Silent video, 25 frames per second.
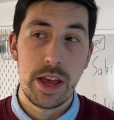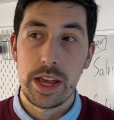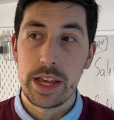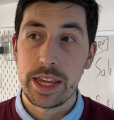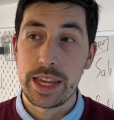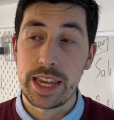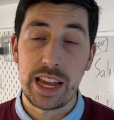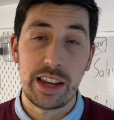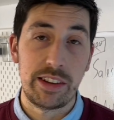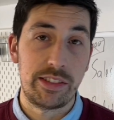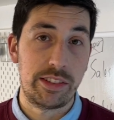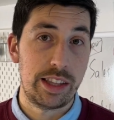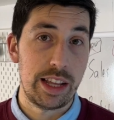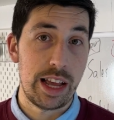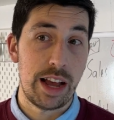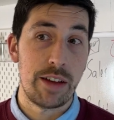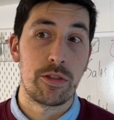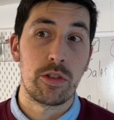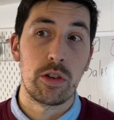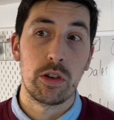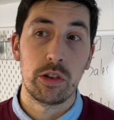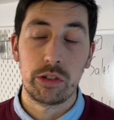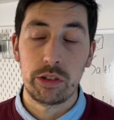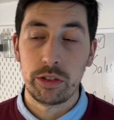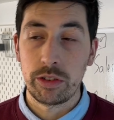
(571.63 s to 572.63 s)
Yes, of
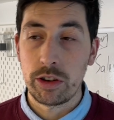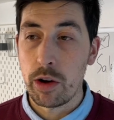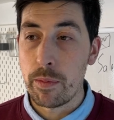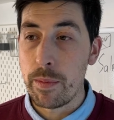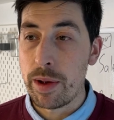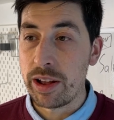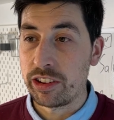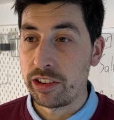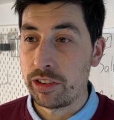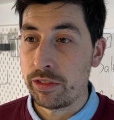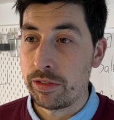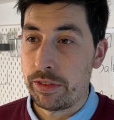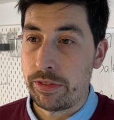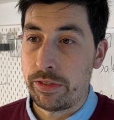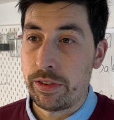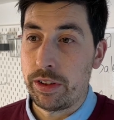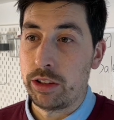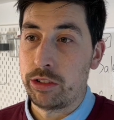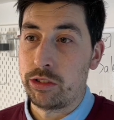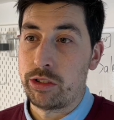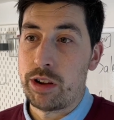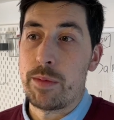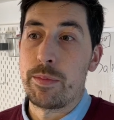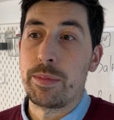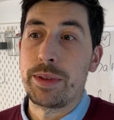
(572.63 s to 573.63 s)
course they've got medicine
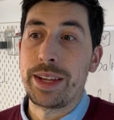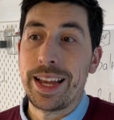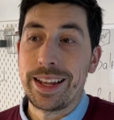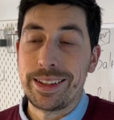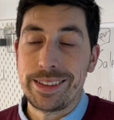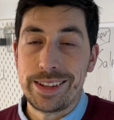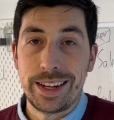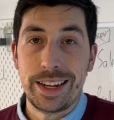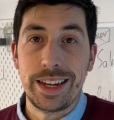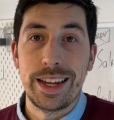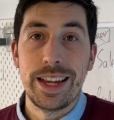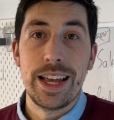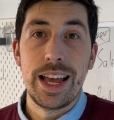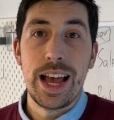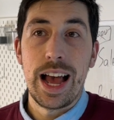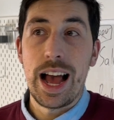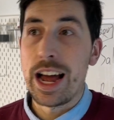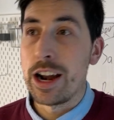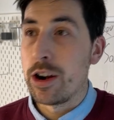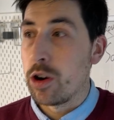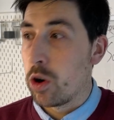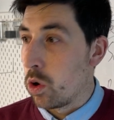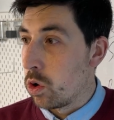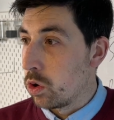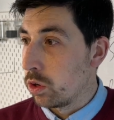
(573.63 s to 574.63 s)
fulfilled, so I'm getting
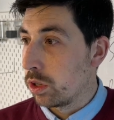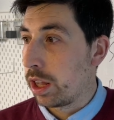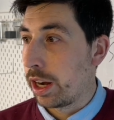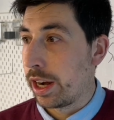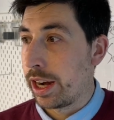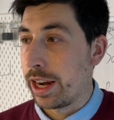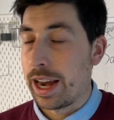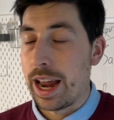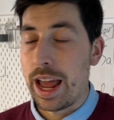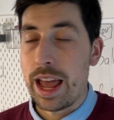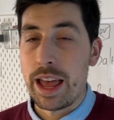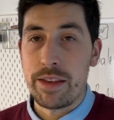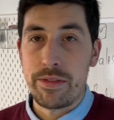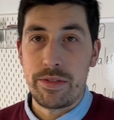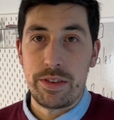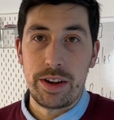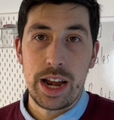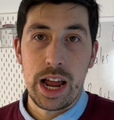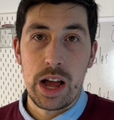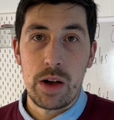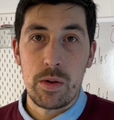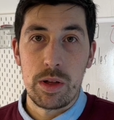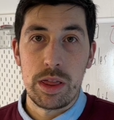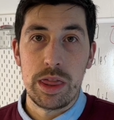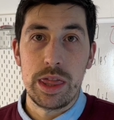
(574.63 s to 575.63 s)
an order in every
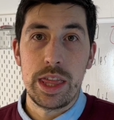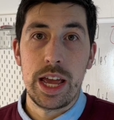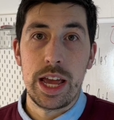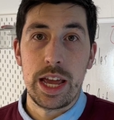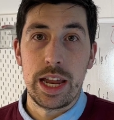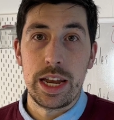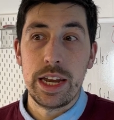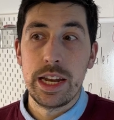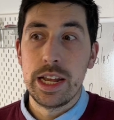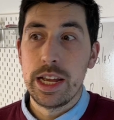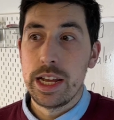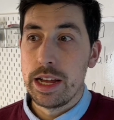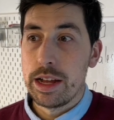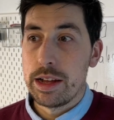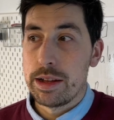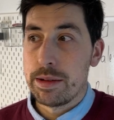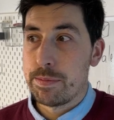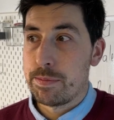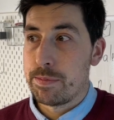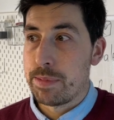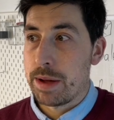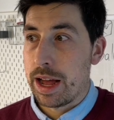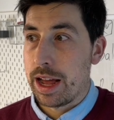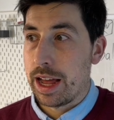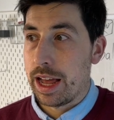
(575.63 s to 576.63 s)
now and then,
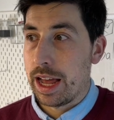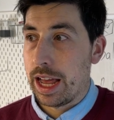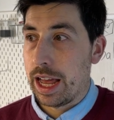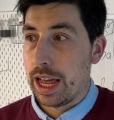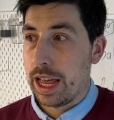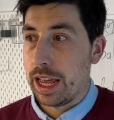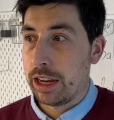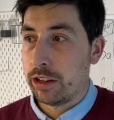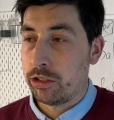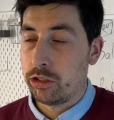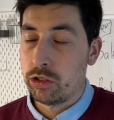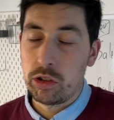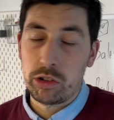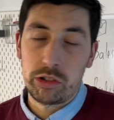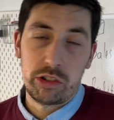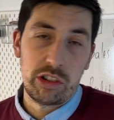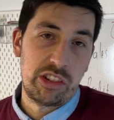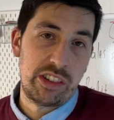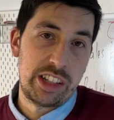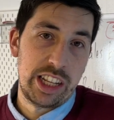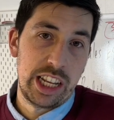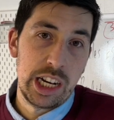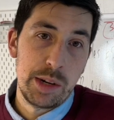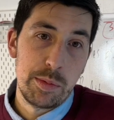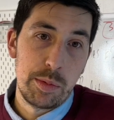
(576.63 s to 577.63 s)
but it's not
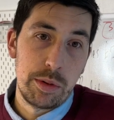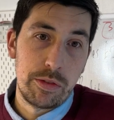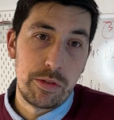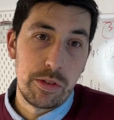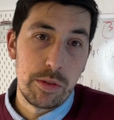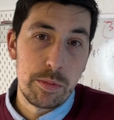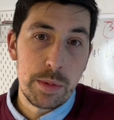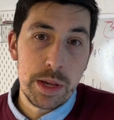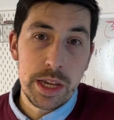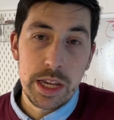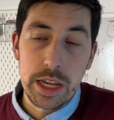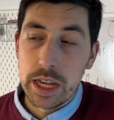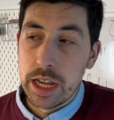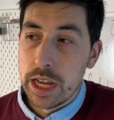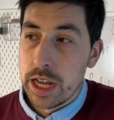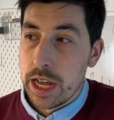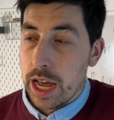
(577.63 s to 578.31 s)
sustainable for me.